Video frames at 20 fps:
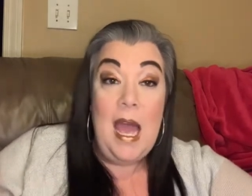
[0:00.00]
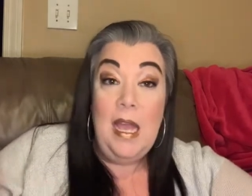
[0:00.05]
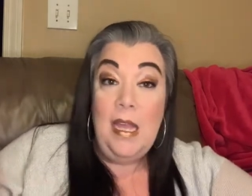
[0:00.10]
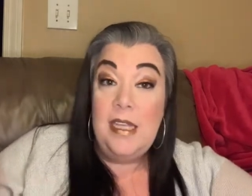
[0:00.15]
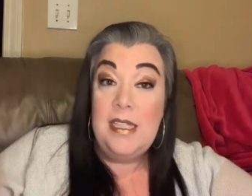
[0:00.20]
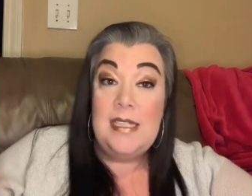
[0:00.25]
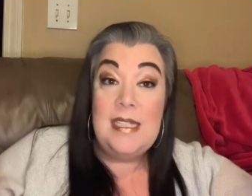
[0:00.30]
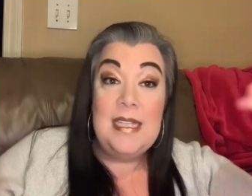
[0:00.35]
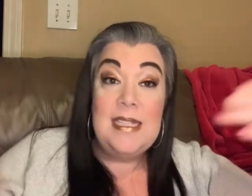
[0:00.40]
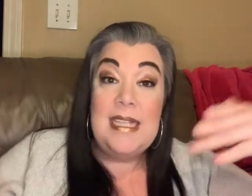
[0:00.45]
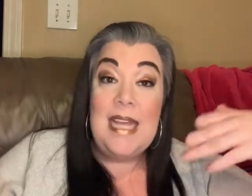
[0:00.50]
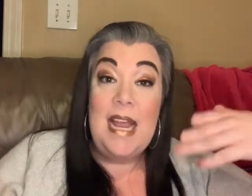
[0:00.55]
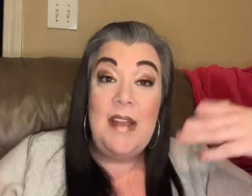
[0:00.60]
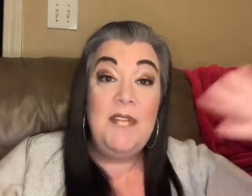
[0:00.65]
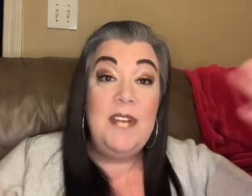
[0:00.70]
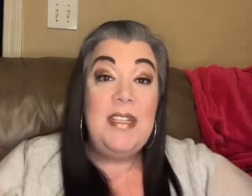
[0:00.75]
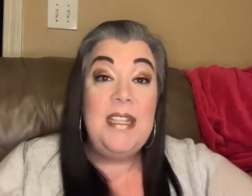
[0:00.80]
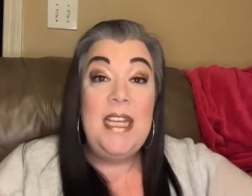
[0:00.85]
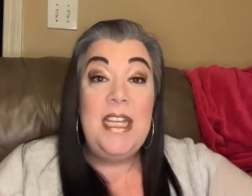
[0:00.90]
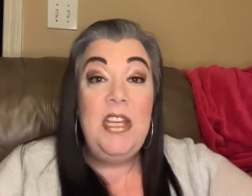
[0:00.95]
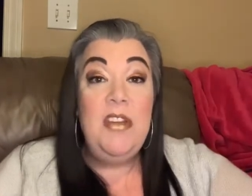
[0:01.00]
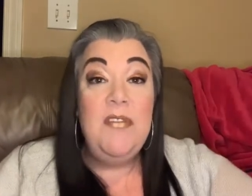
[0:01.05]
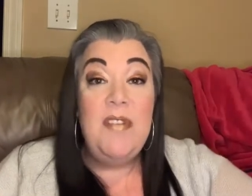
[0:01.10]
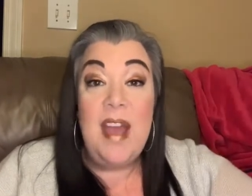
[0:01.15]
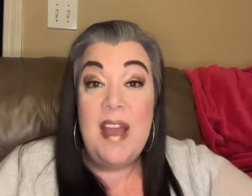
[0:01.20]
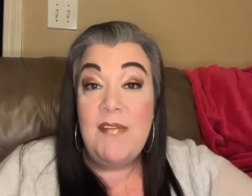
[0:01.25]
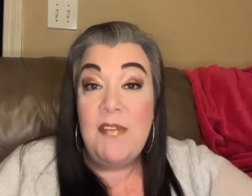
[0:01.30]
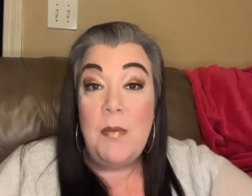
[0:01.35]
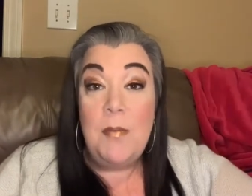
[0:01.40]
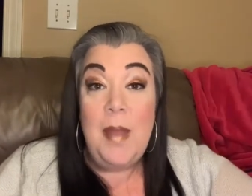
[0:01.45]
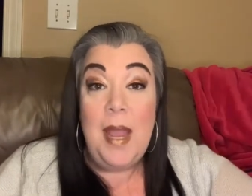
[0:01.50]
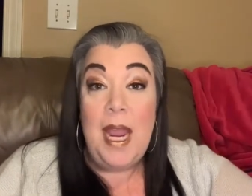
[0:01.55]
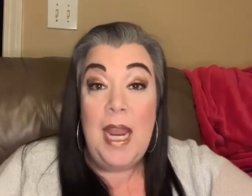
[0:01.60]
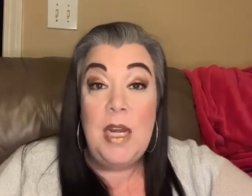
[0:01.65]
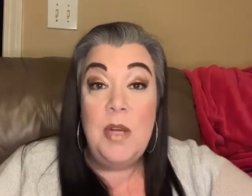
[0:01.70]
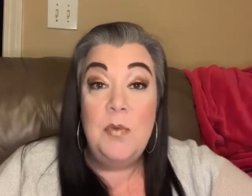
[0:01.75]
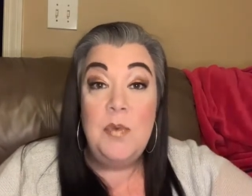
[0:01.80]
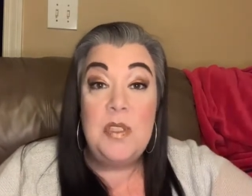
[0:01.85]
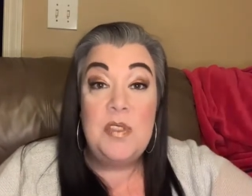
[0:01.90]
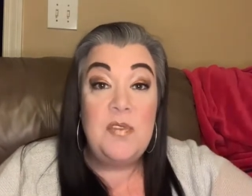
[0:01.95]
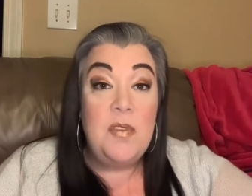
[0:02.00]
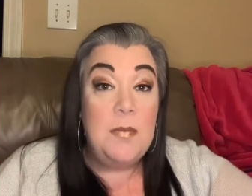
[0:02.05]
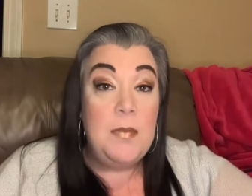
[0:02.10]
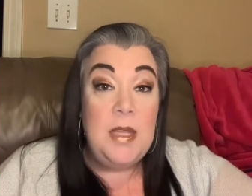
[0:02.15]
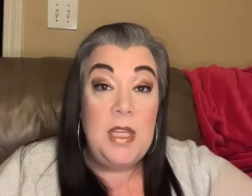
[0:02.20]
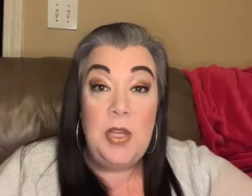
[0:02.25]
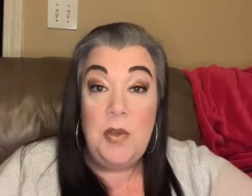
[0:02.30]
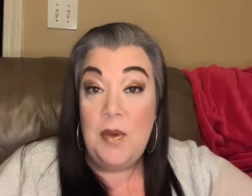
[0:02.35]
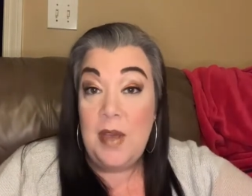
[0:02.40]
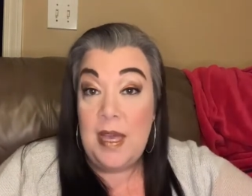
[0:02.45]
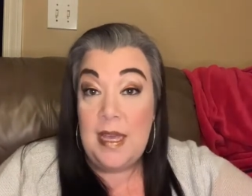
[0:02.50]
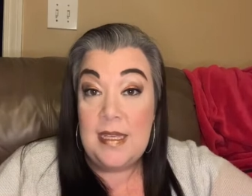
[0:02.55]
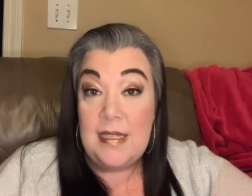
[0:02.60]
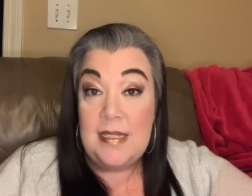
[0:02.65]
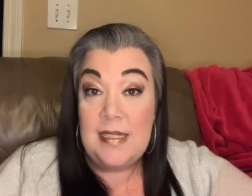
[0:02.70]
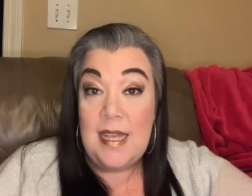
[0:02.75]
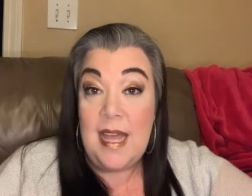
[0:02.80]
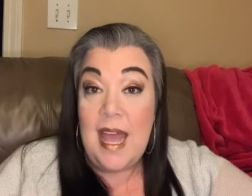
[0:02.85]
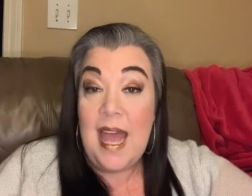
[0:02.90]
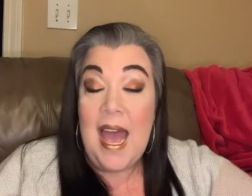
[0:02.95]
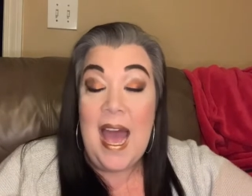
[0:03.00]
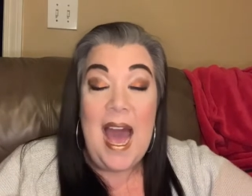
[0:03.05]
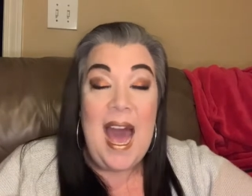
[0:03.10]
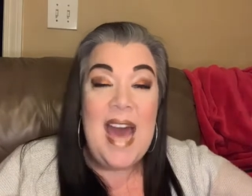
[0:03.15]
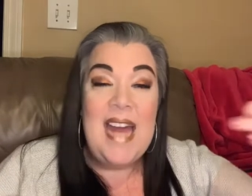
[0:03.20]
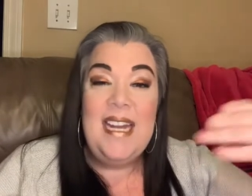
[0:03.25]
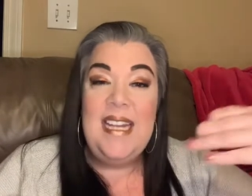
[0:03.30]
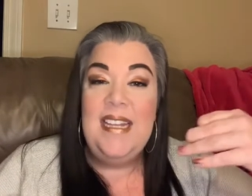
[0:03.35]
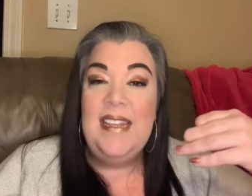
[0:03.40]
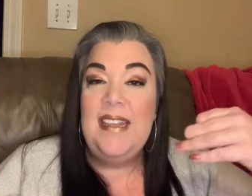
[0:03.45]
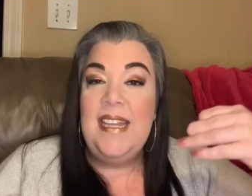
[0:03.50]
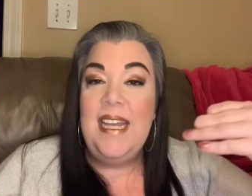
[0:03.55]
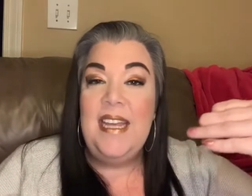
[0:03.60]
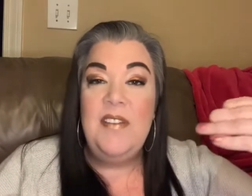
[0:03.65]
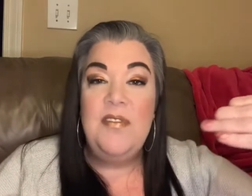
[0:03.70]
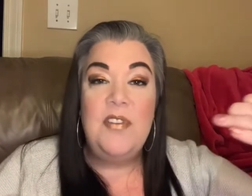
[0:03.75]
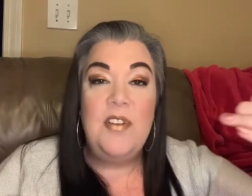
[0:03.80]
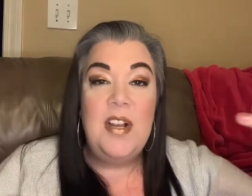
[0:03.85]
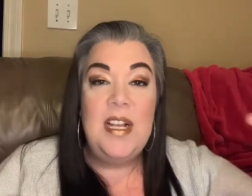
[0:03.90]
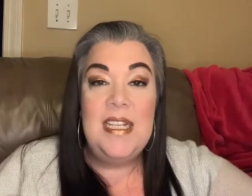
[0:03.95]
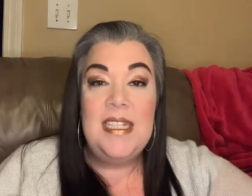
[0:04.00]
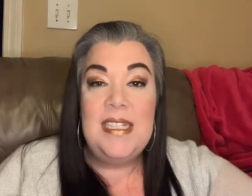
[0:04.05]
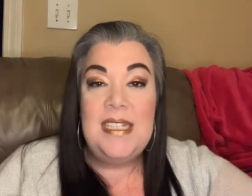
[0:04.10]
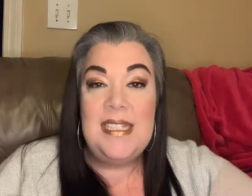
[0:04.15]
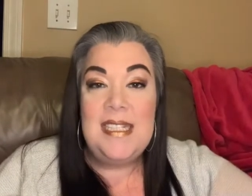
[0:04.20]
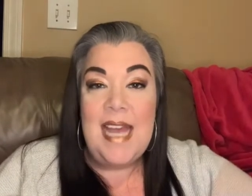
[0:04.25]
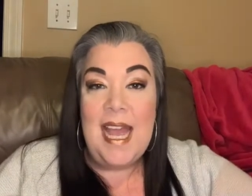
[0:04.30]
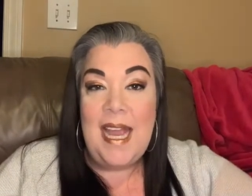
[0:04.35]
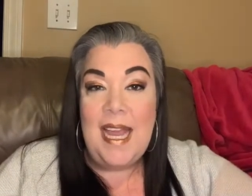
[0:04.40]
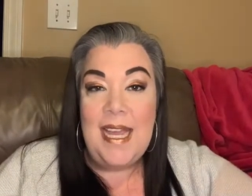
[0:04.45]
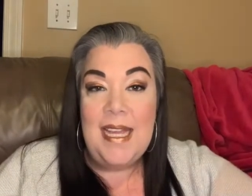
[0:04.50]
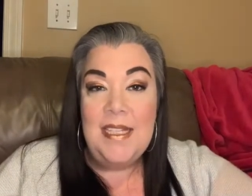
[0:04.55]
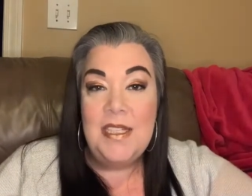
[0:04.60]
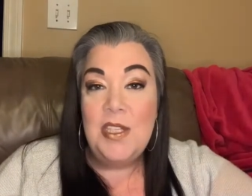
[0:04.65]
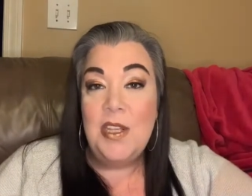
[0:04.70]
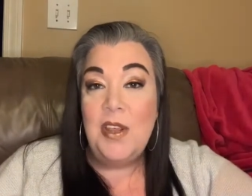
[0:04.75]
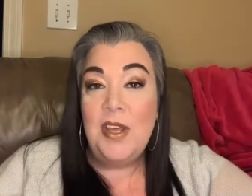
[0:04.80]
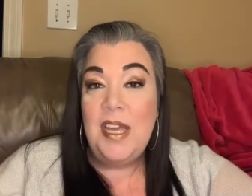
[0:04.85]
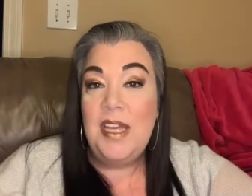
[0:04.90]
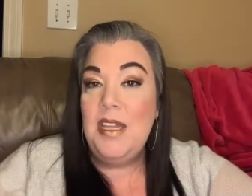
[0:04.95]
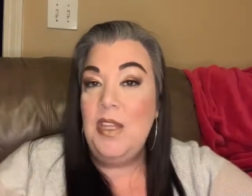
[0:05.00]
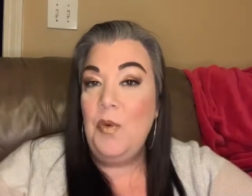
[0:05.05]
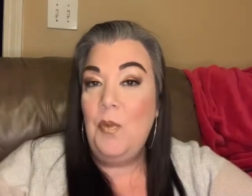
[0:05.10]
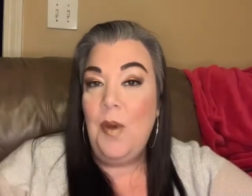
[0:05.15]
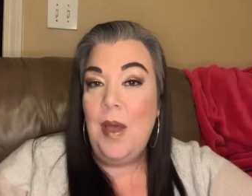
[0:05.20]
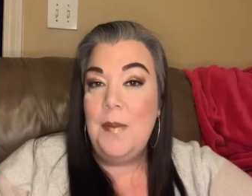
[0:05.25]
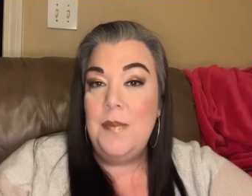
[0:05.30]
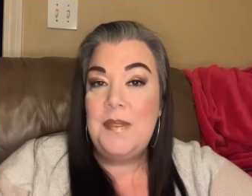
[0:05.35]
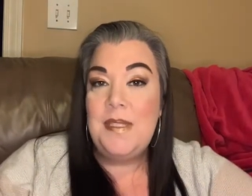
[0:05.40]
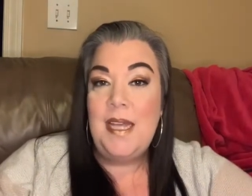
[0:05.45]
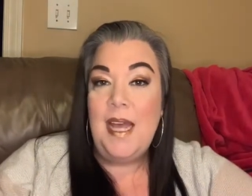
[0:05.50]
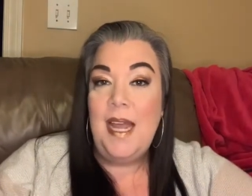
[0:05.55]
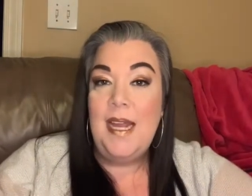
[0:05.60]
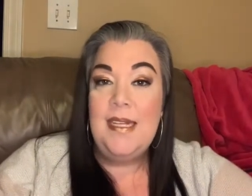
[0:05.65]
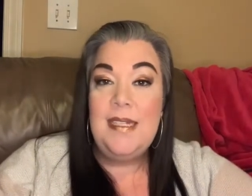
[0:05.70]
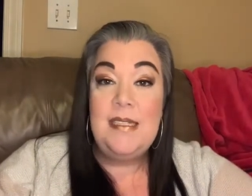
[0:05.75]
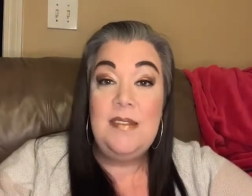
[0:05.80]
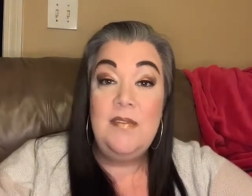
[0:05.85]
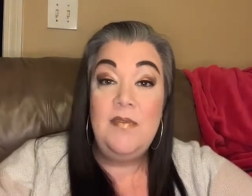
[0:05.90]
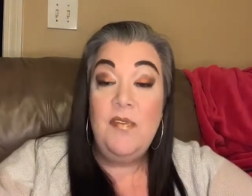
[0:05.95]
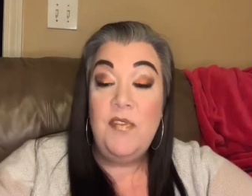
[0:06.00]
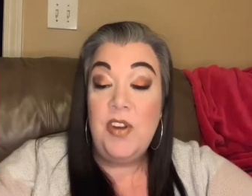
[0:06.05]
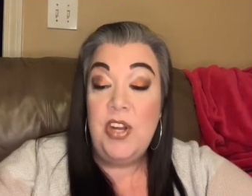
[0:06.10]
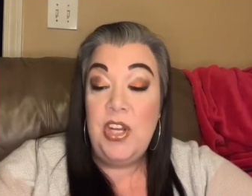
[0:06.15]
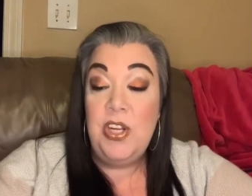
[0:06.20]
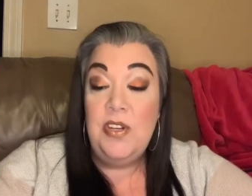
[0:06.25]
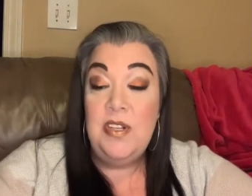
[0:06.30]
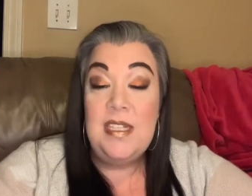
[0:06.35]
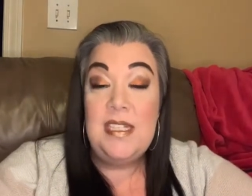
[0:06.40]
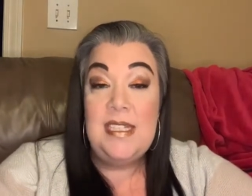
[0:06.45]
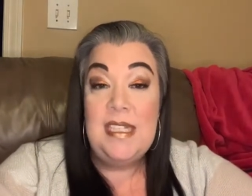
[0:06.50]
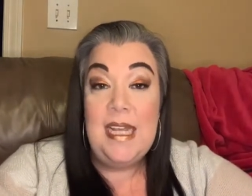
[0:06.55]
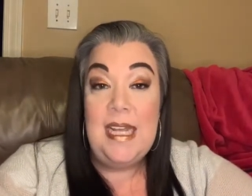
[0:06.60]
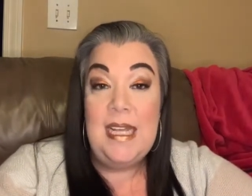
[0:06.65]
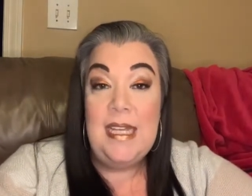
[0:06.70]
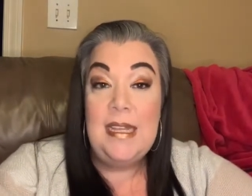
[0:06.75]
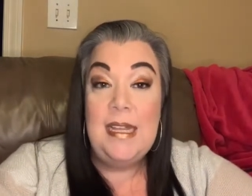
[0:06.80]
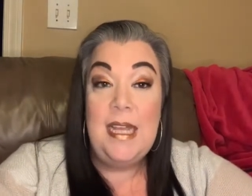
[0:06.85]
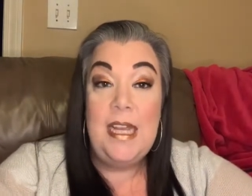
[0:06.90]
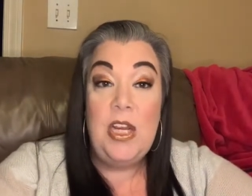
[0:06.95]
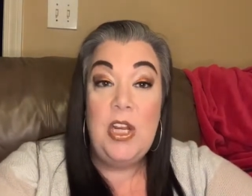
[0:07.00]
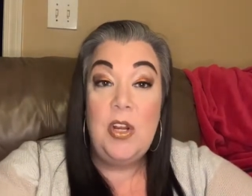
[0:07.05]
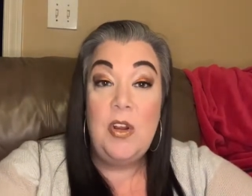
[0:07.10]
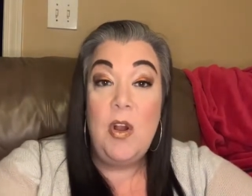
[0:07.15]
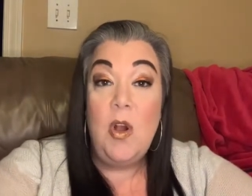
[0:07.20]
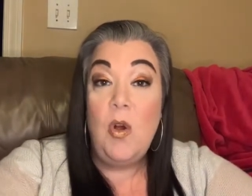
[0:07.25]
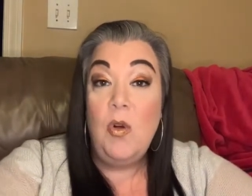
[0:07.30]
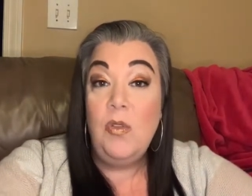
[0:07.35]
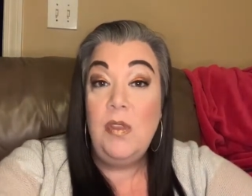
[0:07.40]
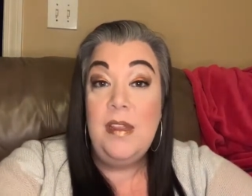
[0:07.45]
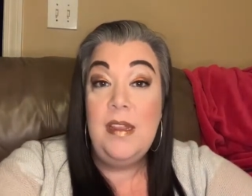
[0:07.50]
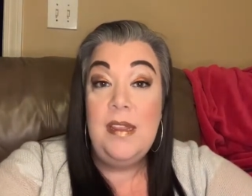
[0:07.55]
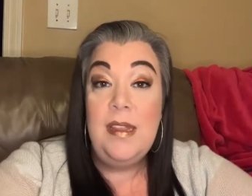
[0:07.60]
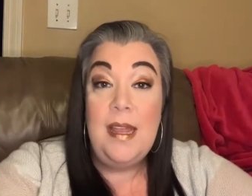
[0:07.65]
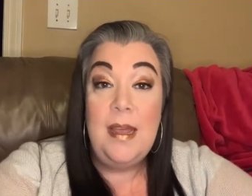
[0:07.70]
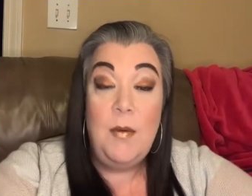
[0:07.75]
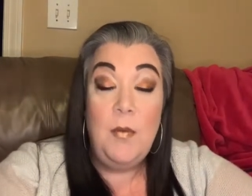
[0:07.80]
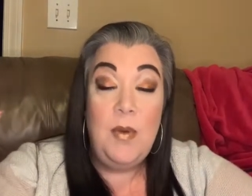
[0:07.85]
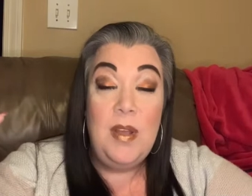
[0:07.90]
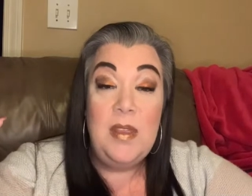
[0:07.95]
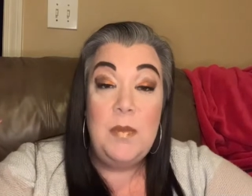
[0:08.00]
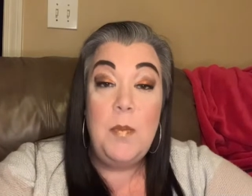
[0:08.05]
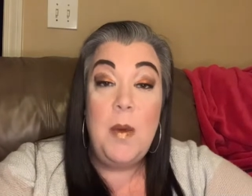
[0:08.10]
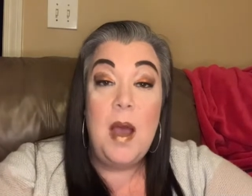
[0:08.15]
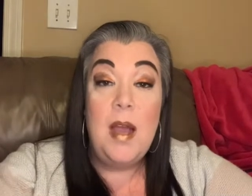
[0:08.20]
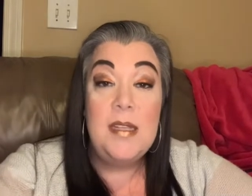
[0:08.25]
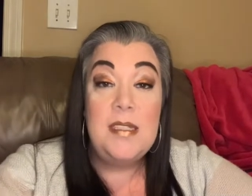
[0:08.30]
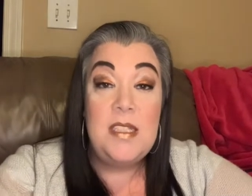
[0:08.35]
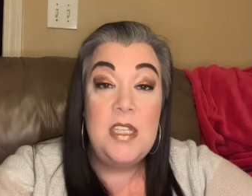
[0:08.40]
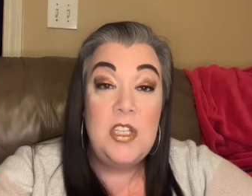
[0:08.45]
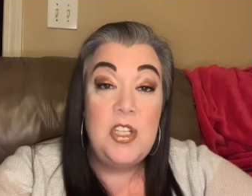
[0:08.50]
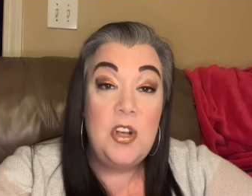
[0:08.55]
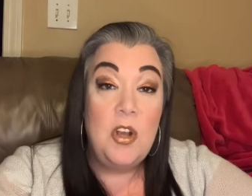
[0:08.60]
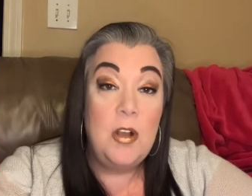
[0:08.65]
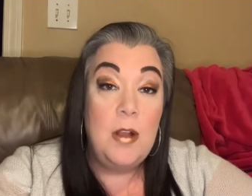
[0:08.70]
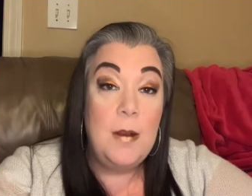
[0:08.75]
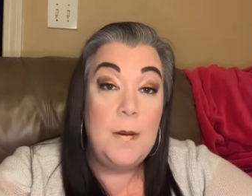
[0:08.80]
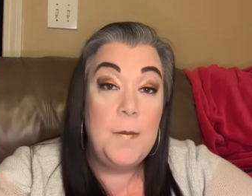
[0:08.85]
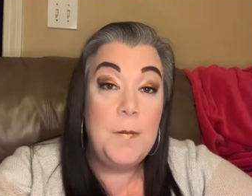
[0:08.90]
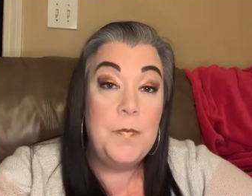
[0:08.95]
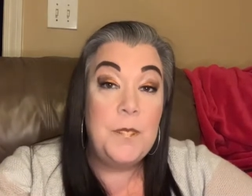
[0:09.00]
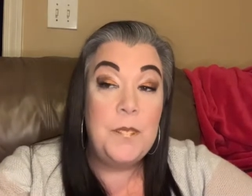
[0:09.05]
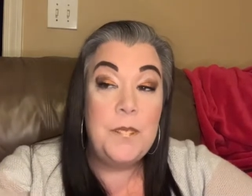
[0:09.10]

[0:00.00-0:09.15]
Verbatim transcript: since everything you've ever made was from the US, I didn't think for a second to look at the website for you to see that your own that with BoxyCharm,